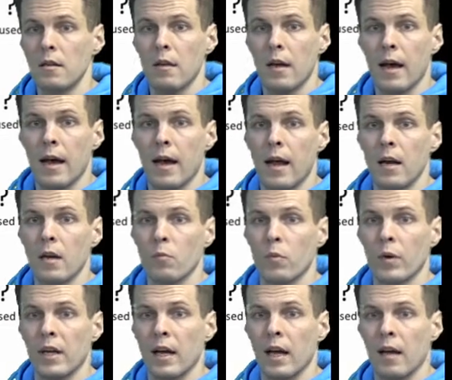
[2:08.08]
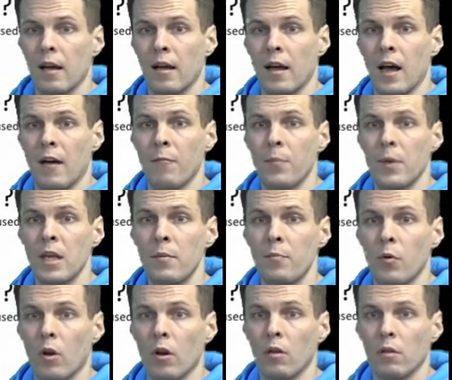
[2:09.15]
and we have
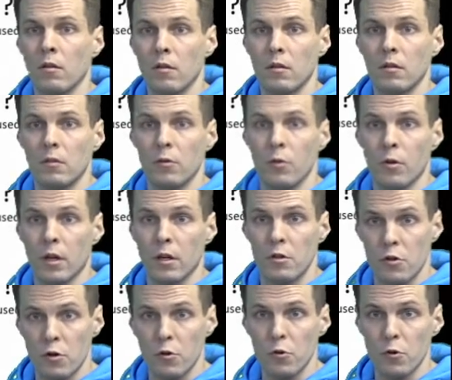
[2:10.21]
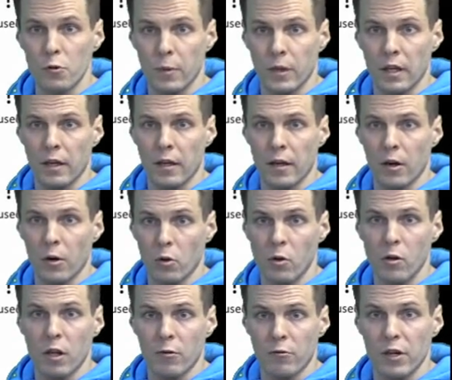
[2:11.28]
people who can choose whether they go to
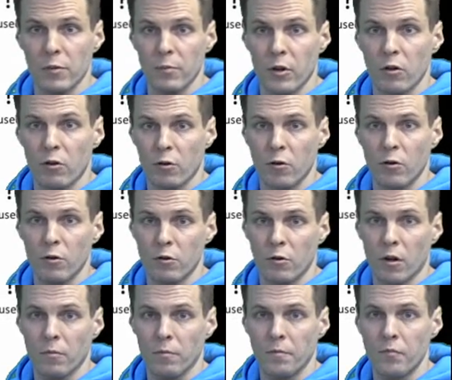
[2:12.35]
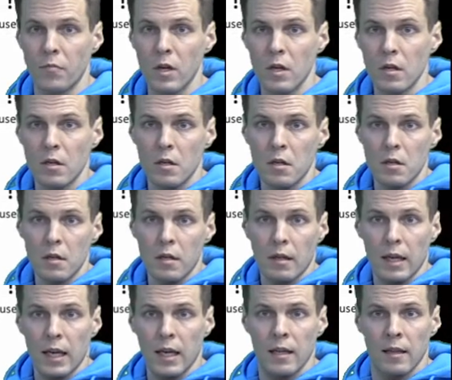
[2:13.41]
the treatment or control.
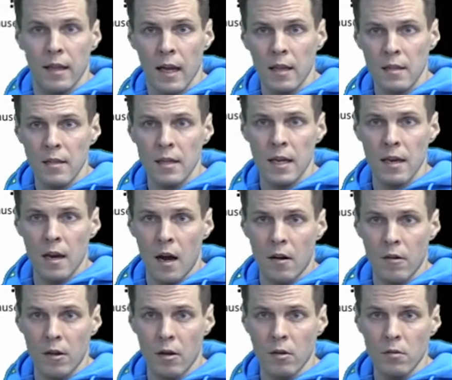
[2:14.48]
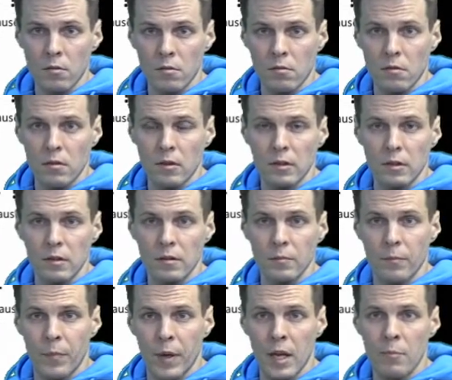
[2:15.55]
In that scenario,
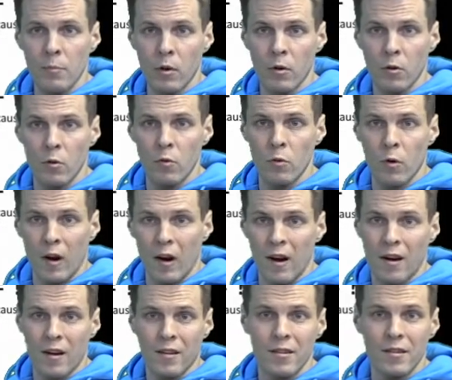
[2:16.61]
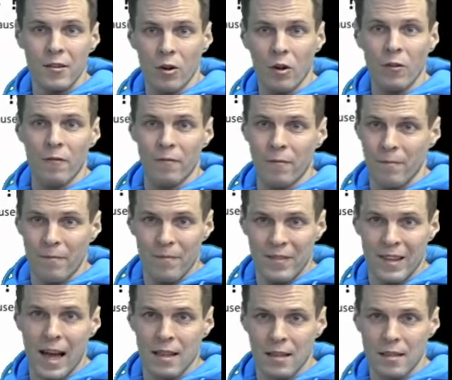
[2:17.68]
people who are not
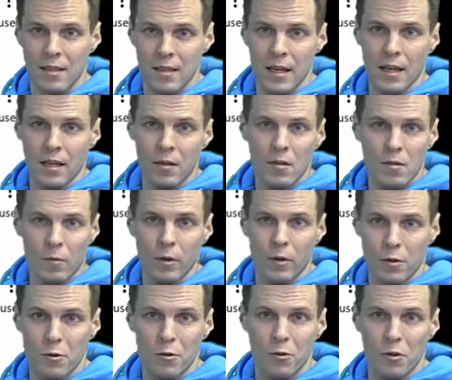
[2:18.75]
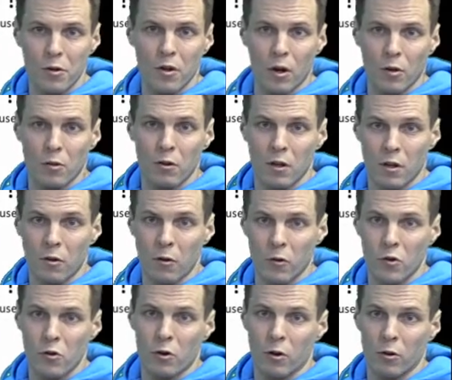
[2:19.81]
that sick will choose to go to the
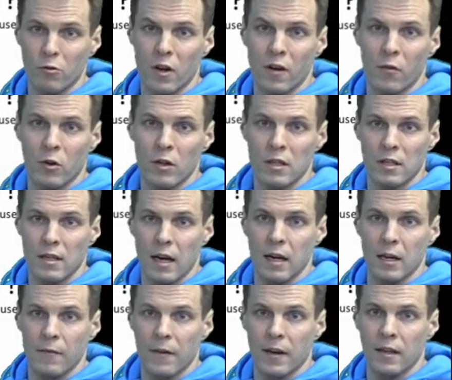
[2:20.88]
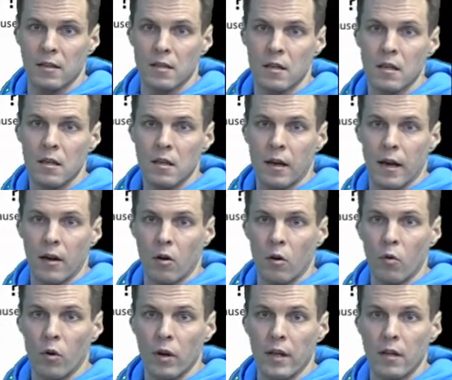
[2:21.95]
control to avoid the side effects, and
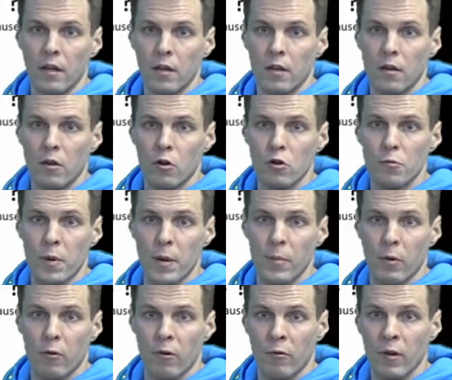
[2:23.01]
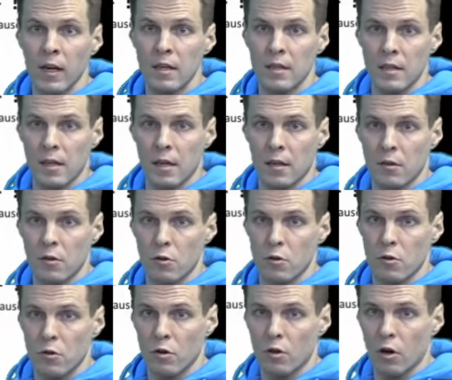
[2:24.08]
only those people who are really sick
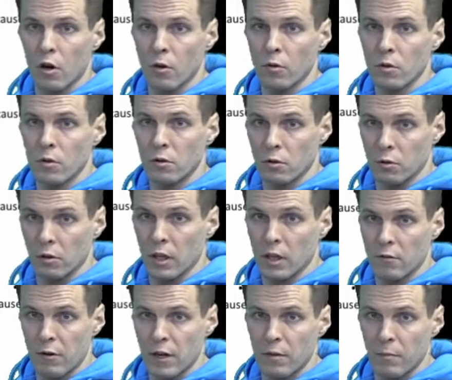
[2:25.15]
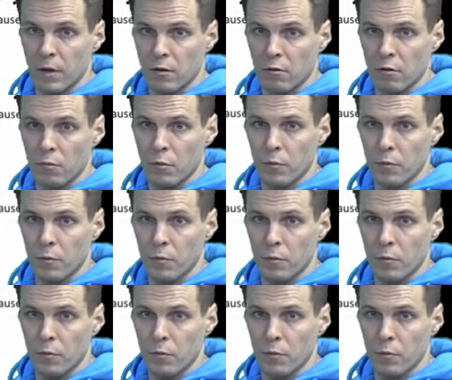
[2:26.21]
choose to go to the treatment group.